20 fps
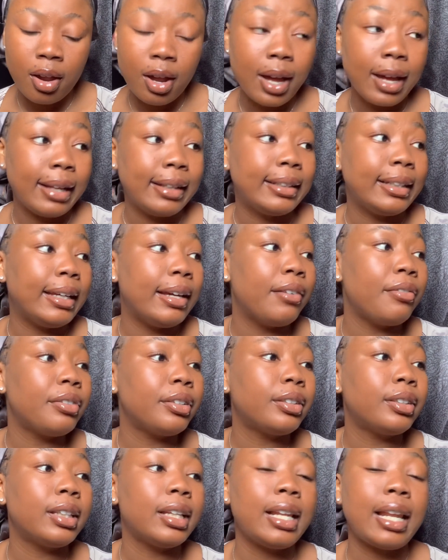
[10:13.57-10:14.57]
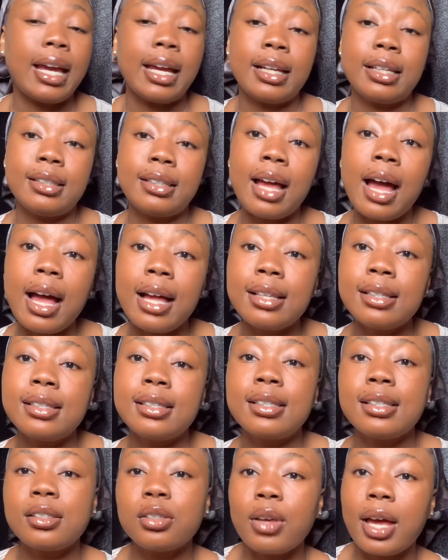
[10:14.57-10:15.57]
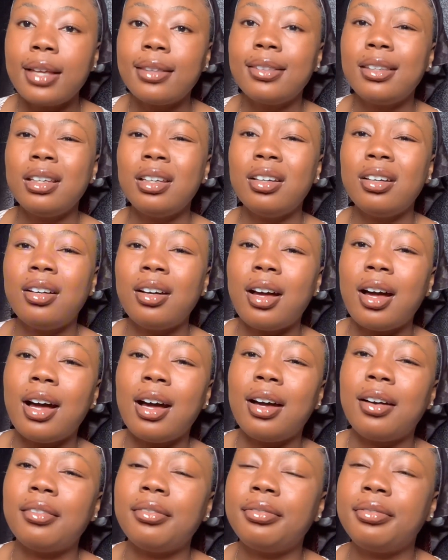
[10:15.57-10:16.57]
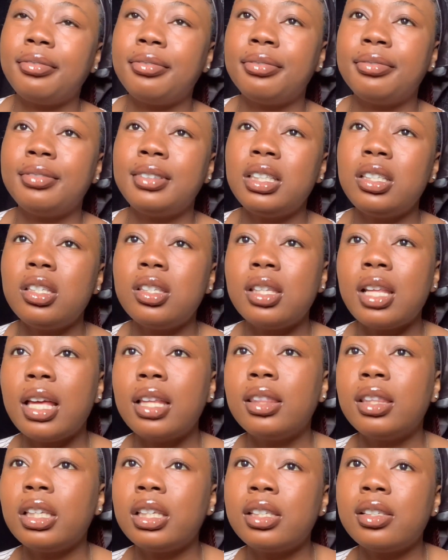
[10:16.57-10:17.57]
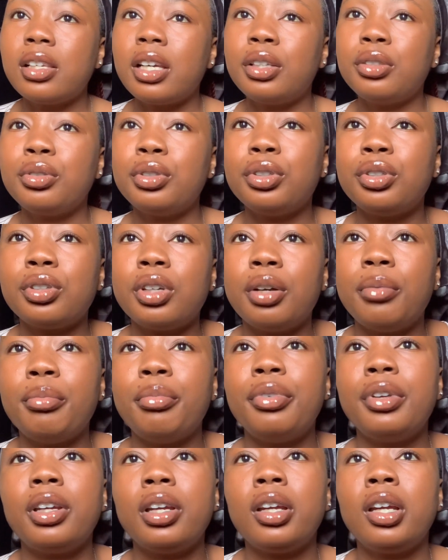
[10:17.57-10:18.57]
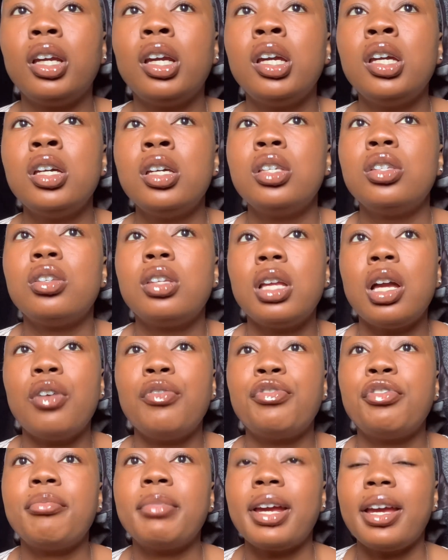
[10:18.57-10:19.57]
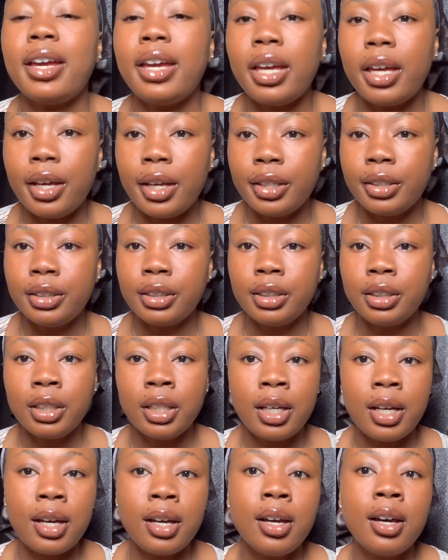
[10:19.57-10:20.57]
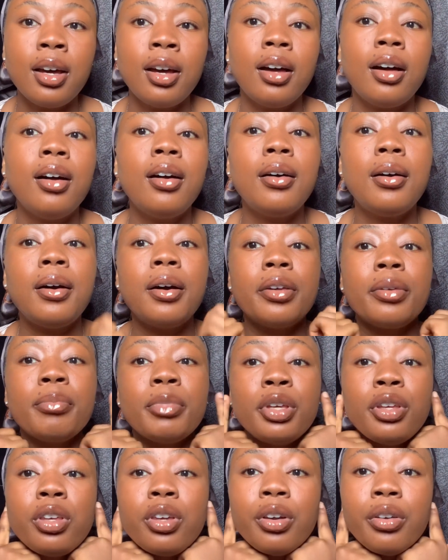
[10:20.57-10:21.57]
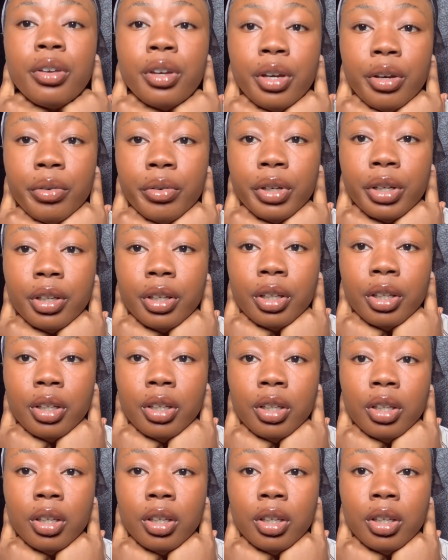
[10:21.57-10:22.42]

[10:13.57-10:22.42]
and everything like that. So I think I've listed things I know you can bring. So now for my head, bring your earring,